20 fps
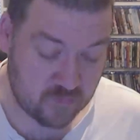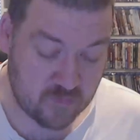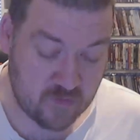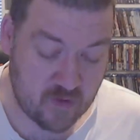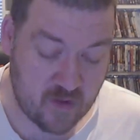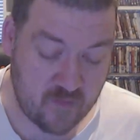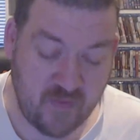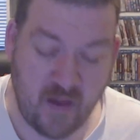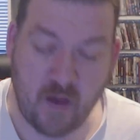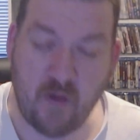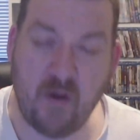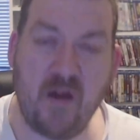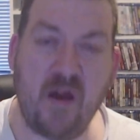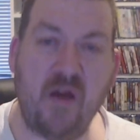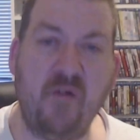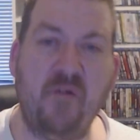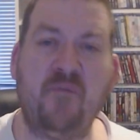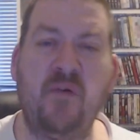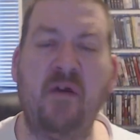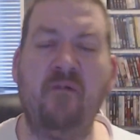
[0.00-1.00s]
Now
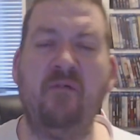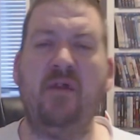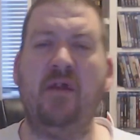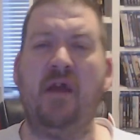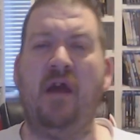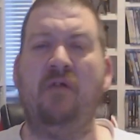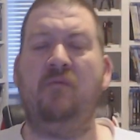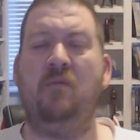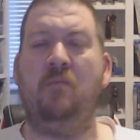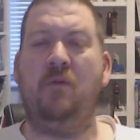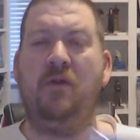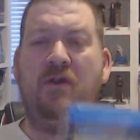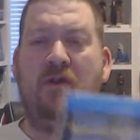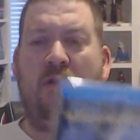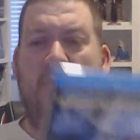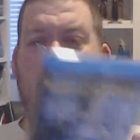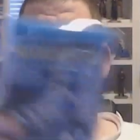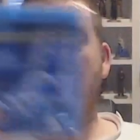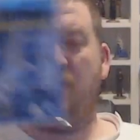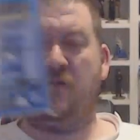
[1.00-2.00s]
if every, everybody knows
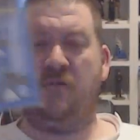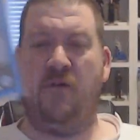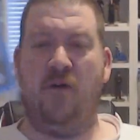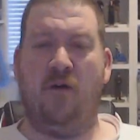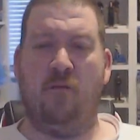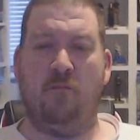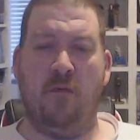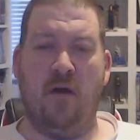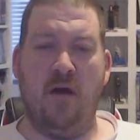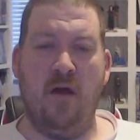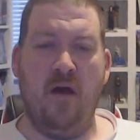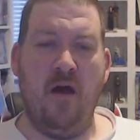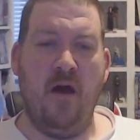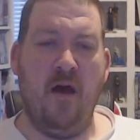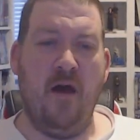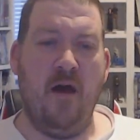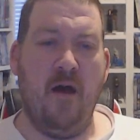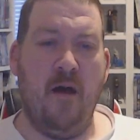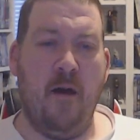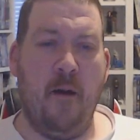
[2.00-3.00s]
this film,
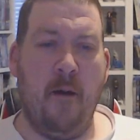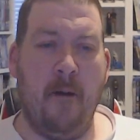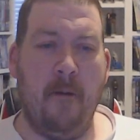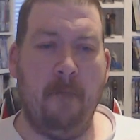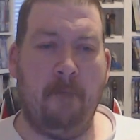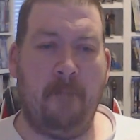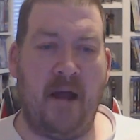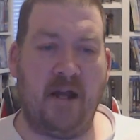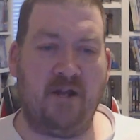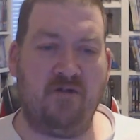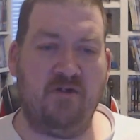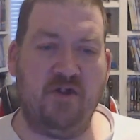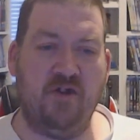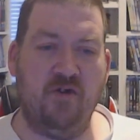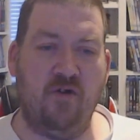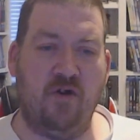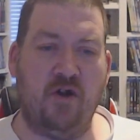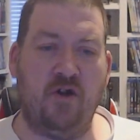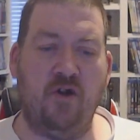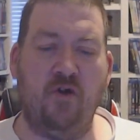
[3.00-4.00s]
batteries not
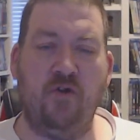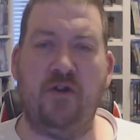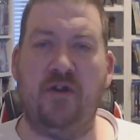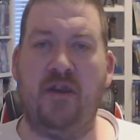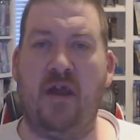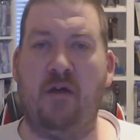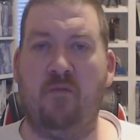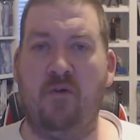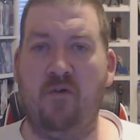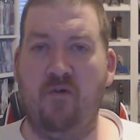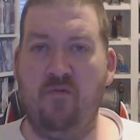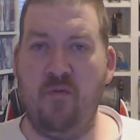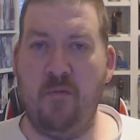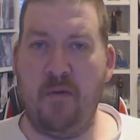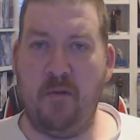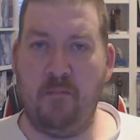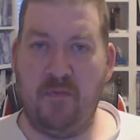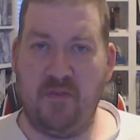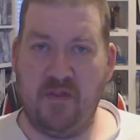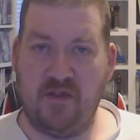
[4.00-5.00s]
included. Now we all
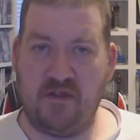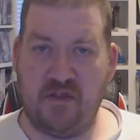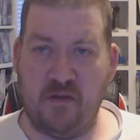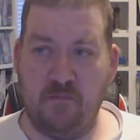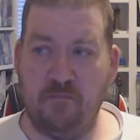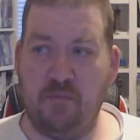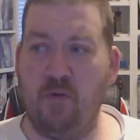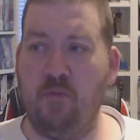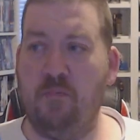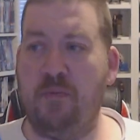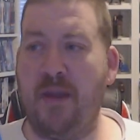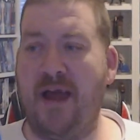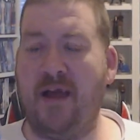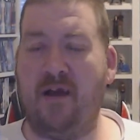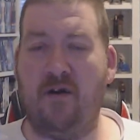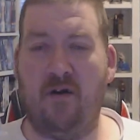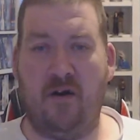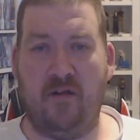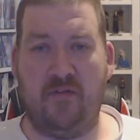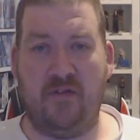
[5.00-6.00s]
remember the simple black
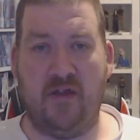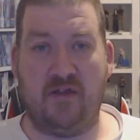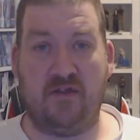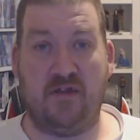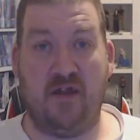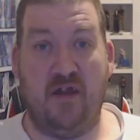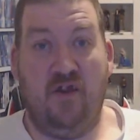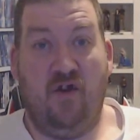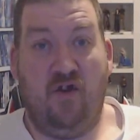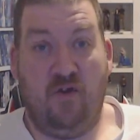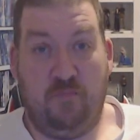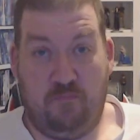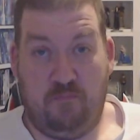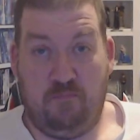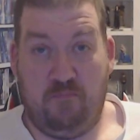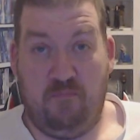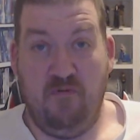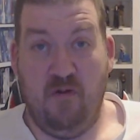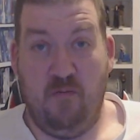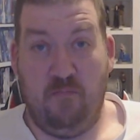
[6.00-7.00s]
guy in this, yeah, not
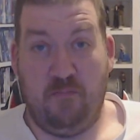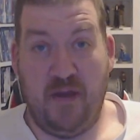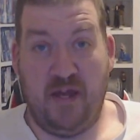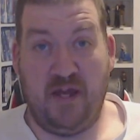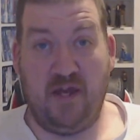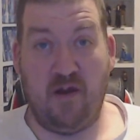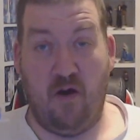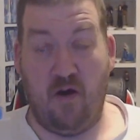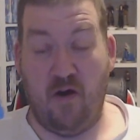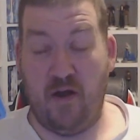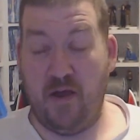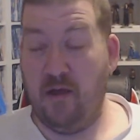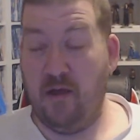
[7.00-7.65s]
real big guy.